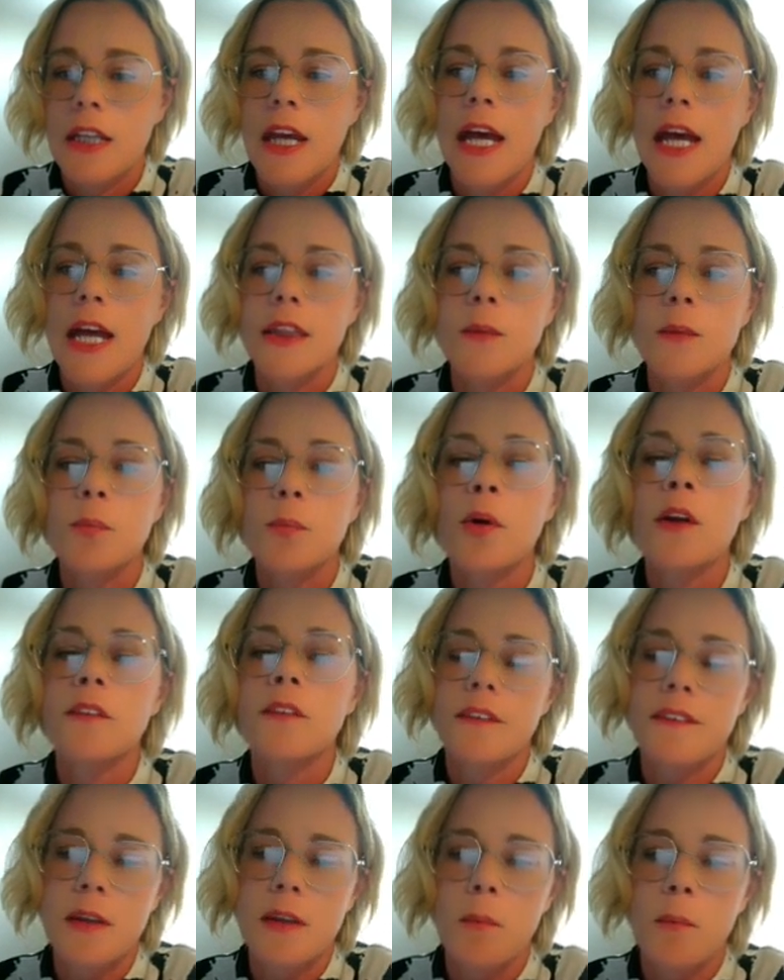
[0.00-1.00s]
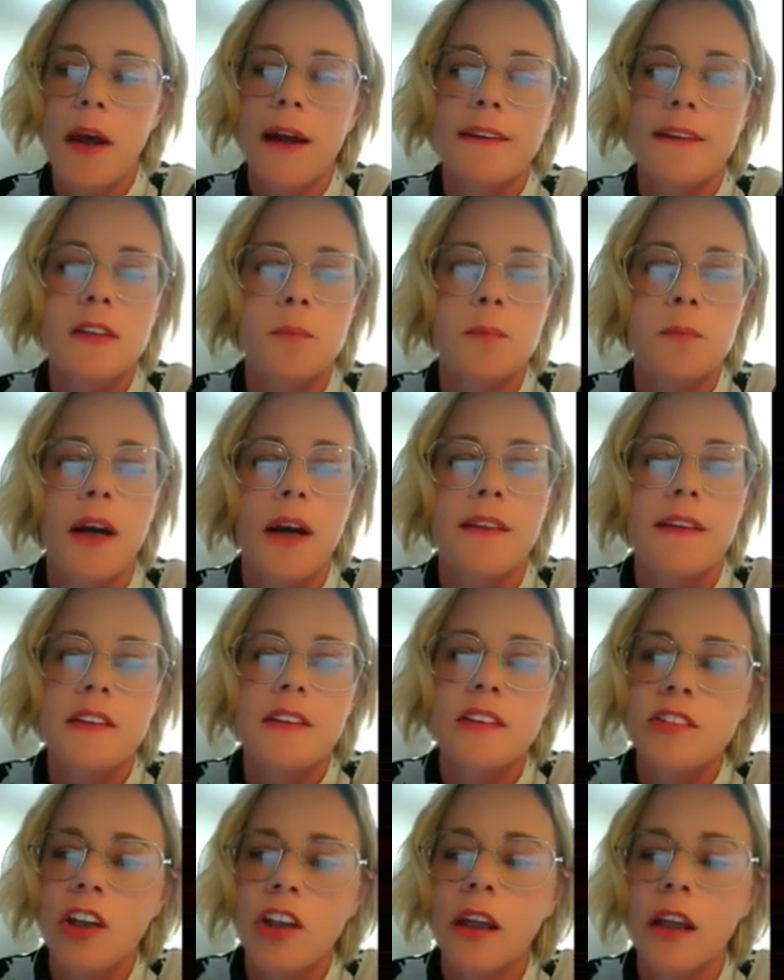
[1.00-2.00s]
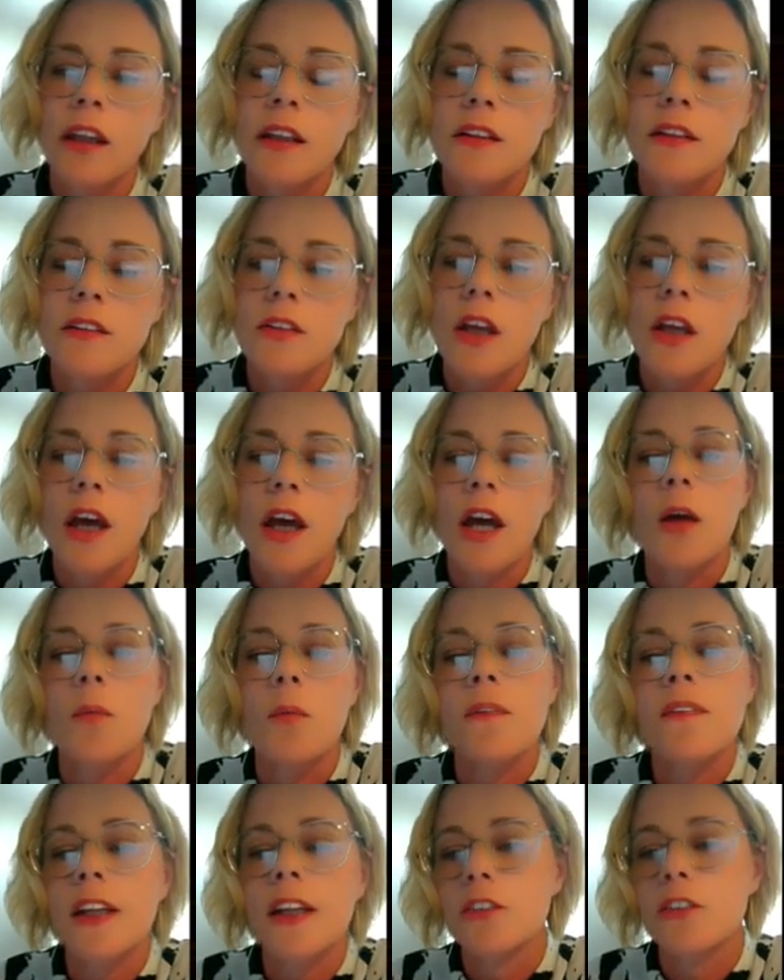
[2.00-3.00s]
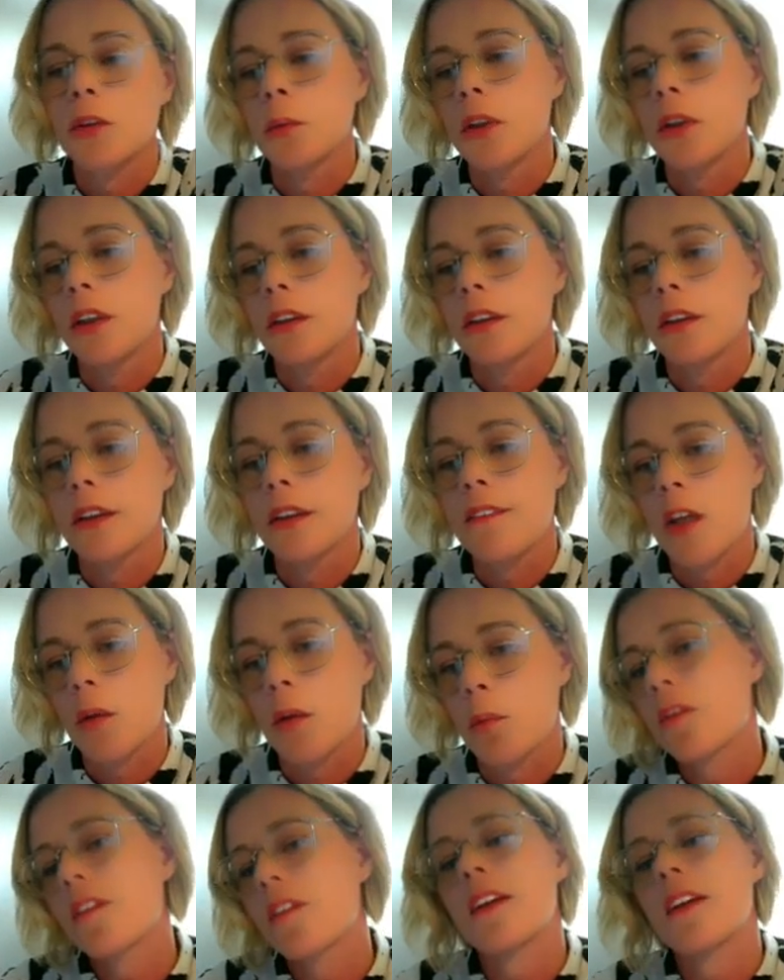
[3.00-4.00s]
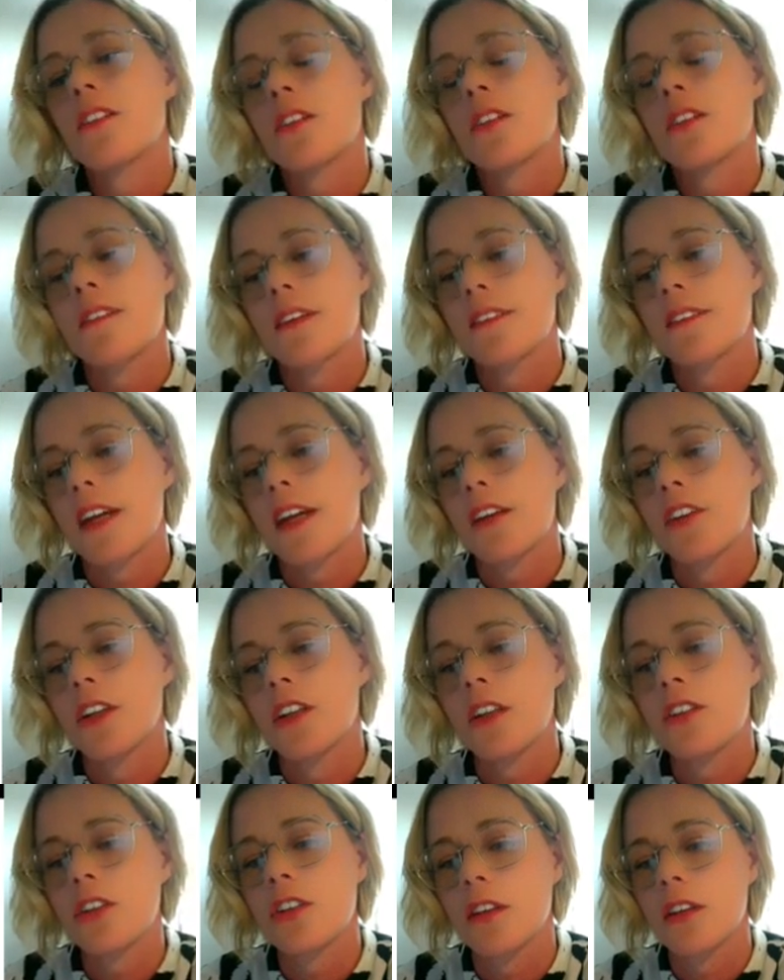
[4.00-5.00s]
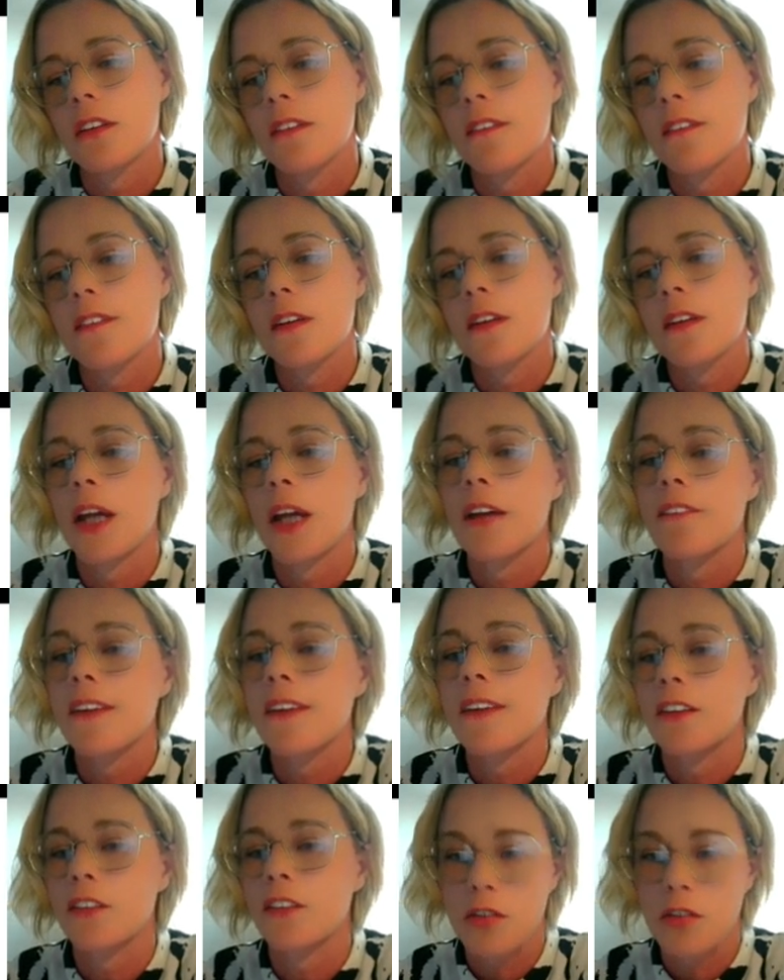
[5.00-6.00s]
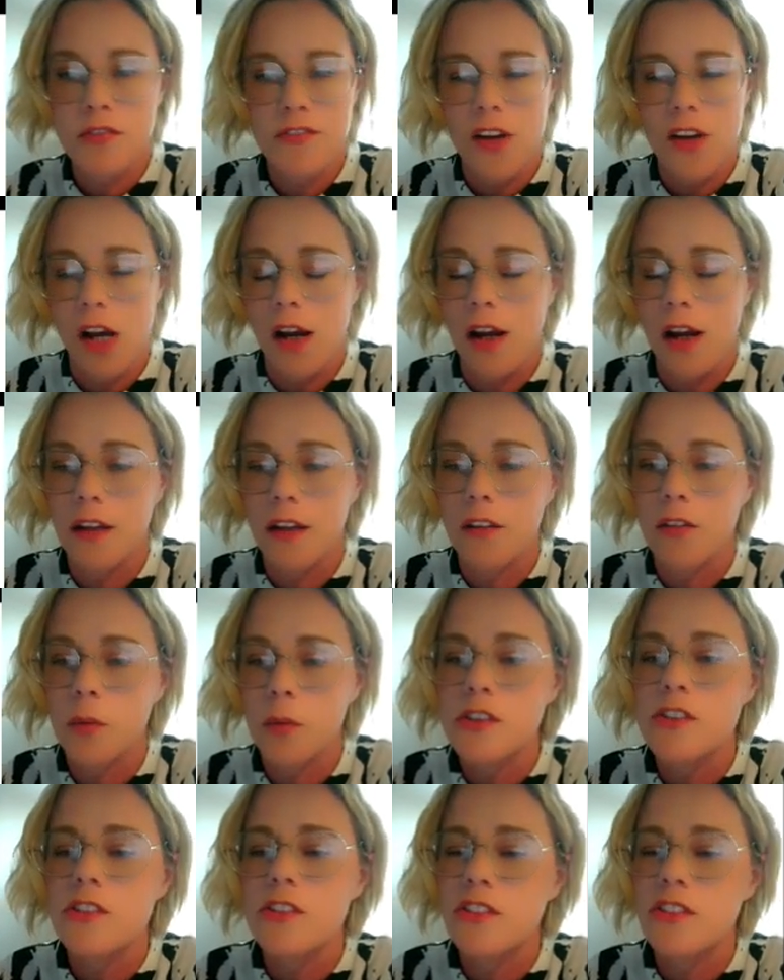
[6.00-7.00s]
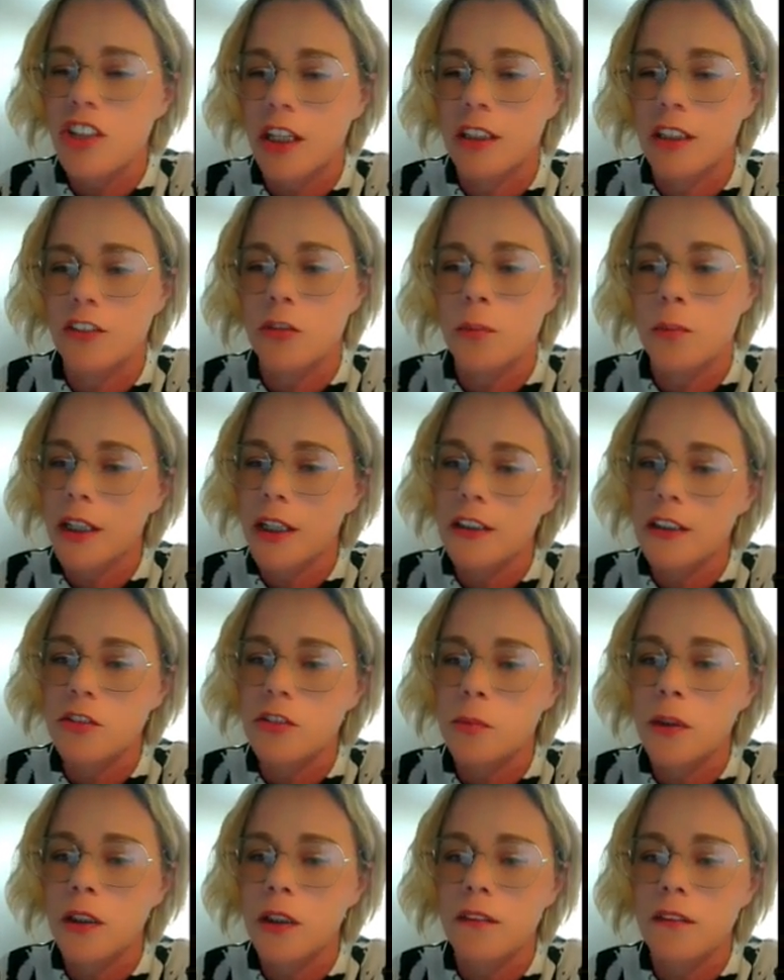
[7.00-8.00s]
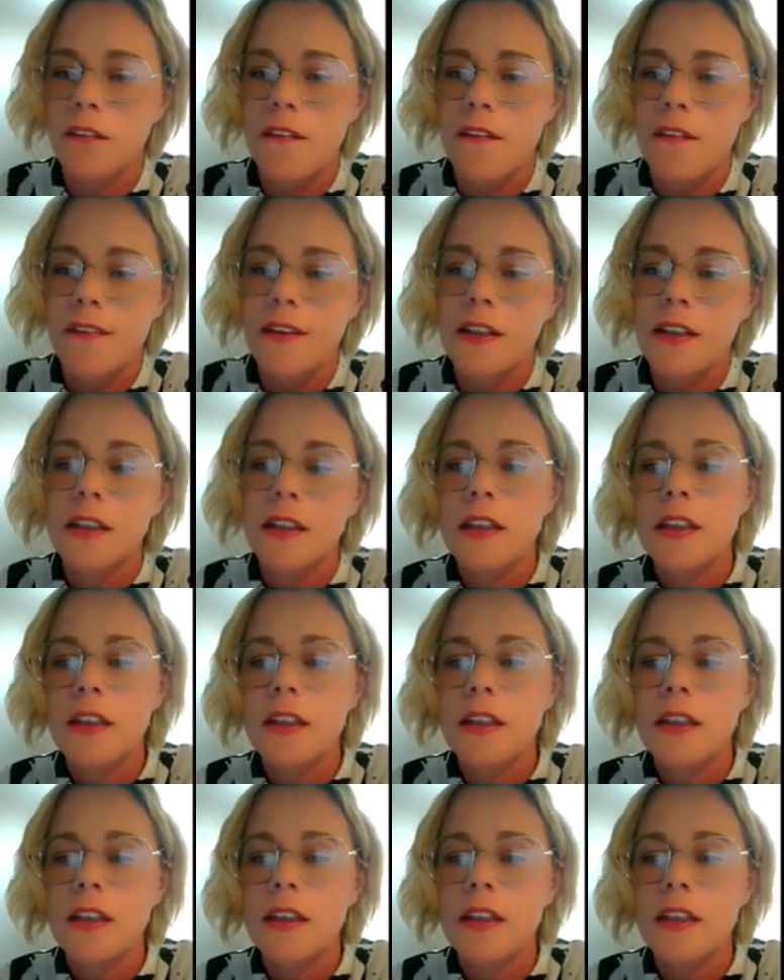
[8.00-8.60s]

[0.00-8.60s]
And the products impacted by this change, Schedule 1, interpretations and definitions. We have Schedule 5, which is change management.